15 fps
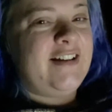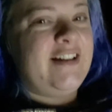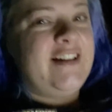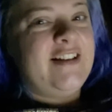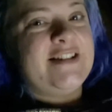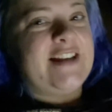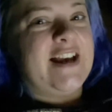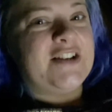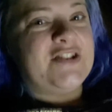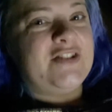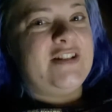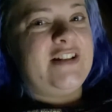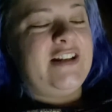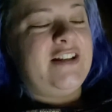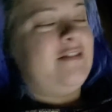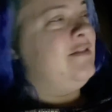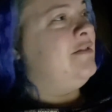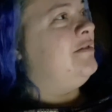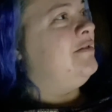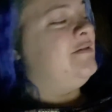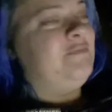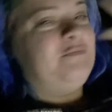It's actually
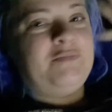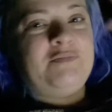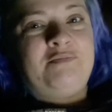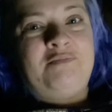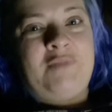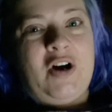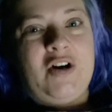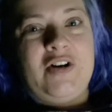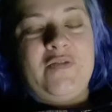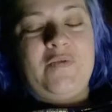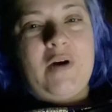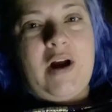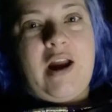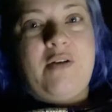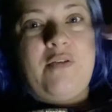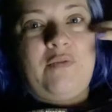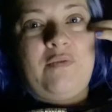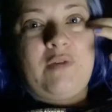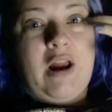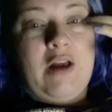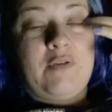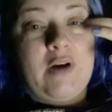part of why
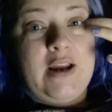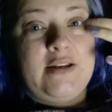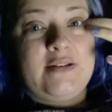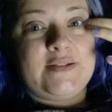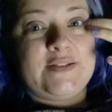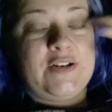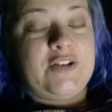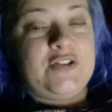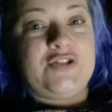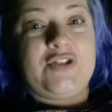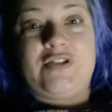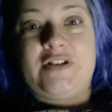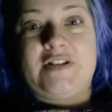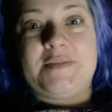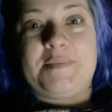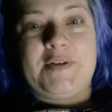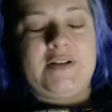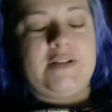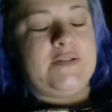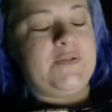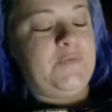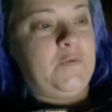I write certain children's books,
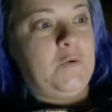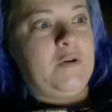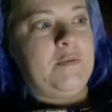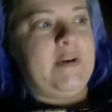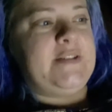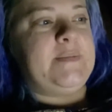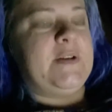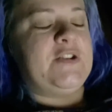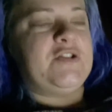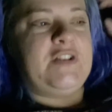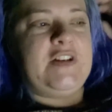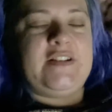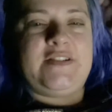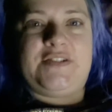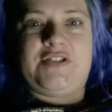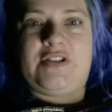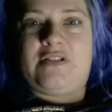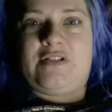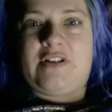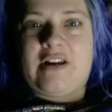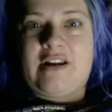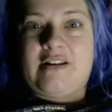is for my special needs
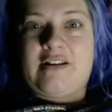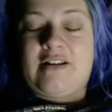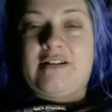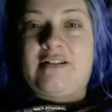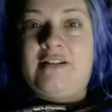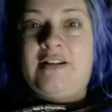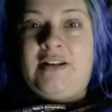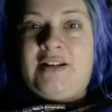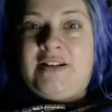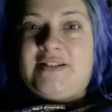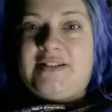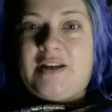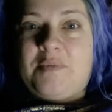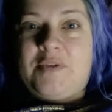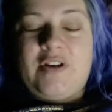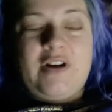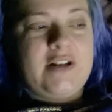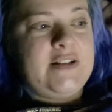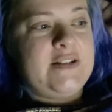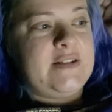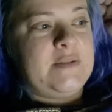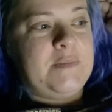children and to help with
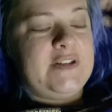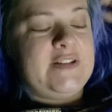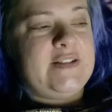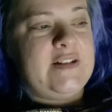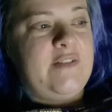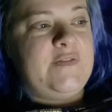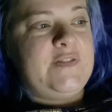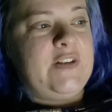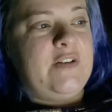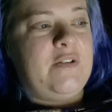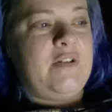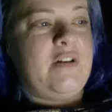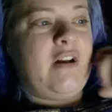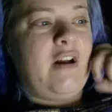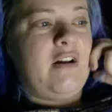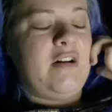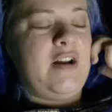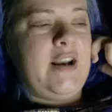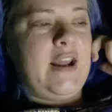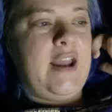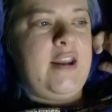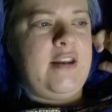autism and stuff. So her
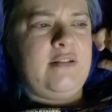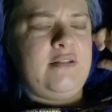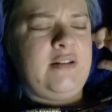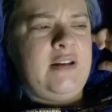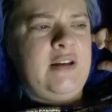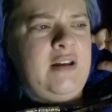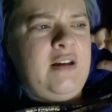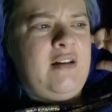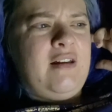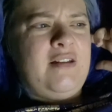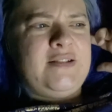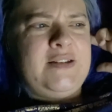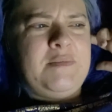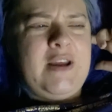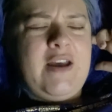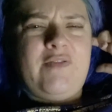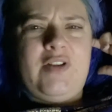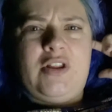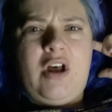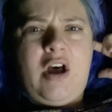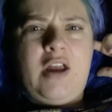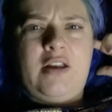and I seem to have
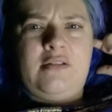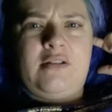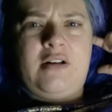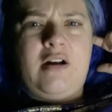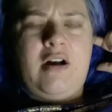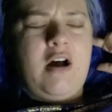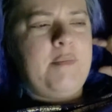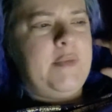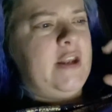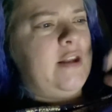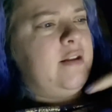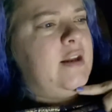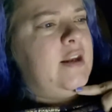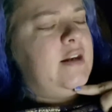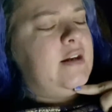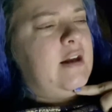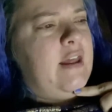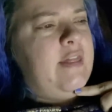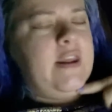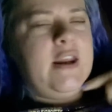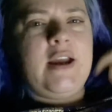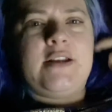a lot in common. Like, I
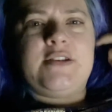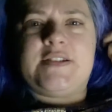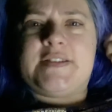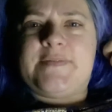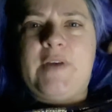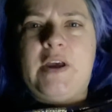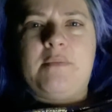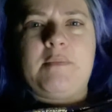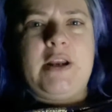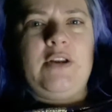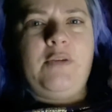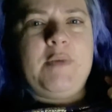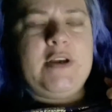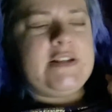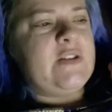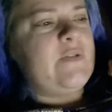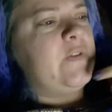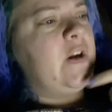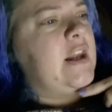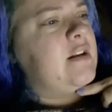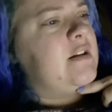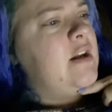think I just found my new best
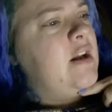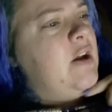friend.